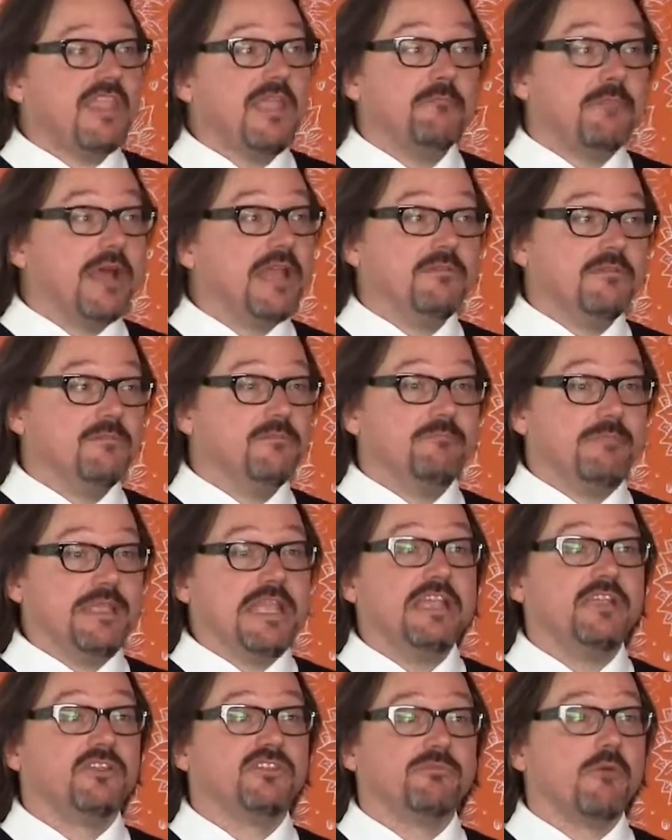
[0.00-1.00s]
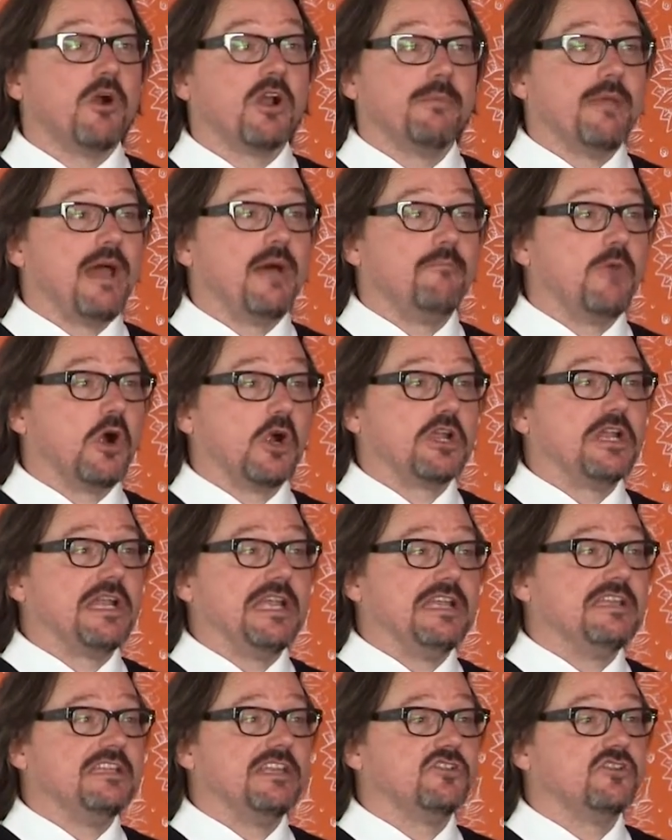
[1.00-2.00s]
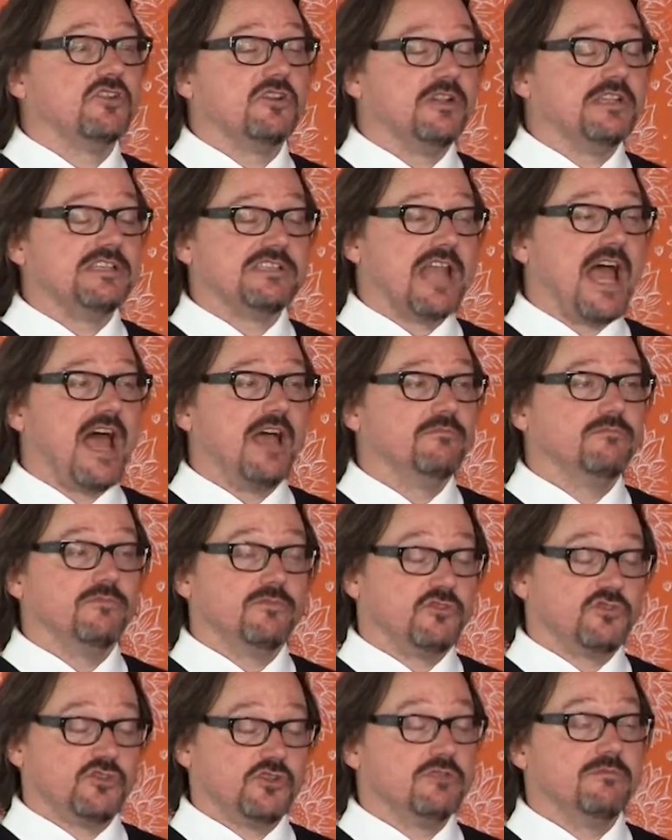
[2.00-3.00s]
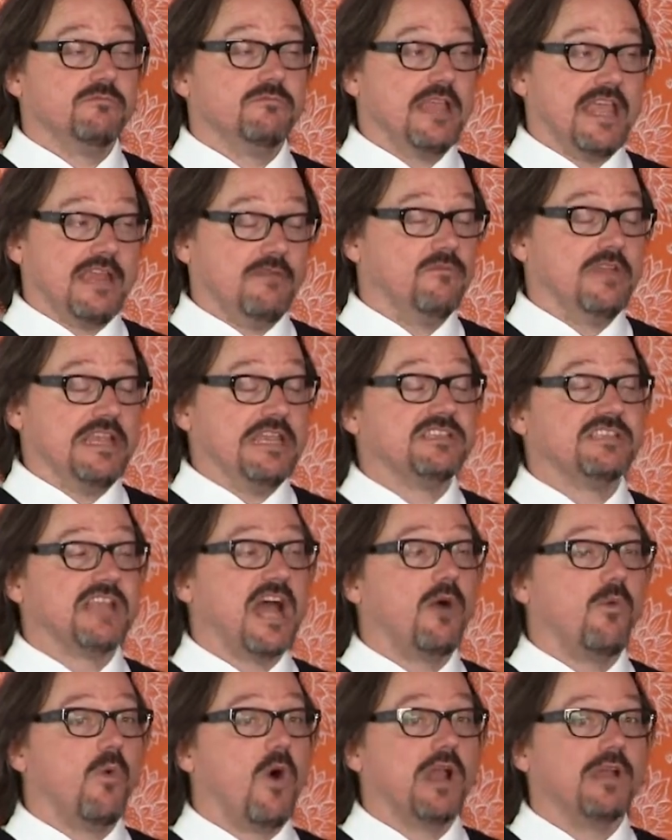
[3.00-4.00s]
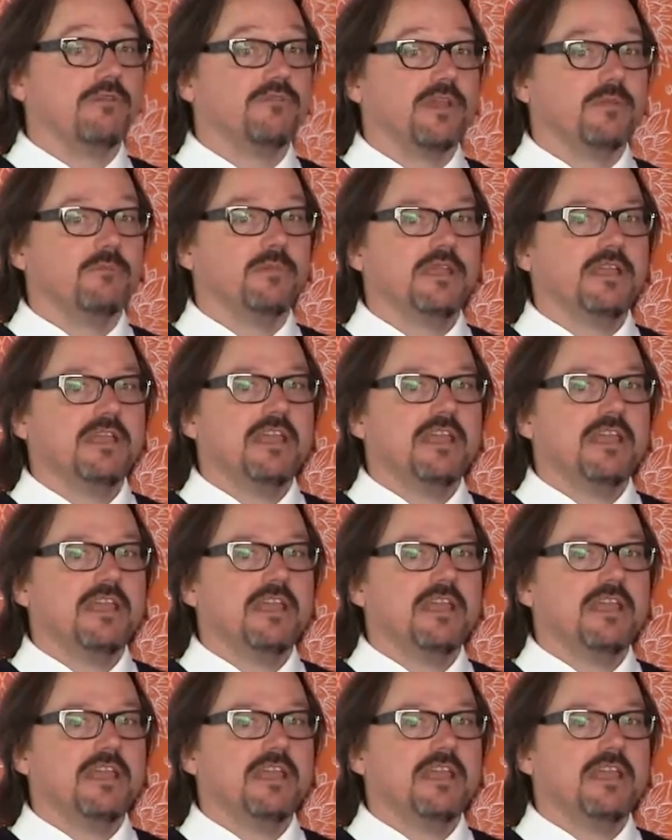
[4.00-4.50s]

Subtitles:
But being smart about marketing and digital shouldn't and is not one of them.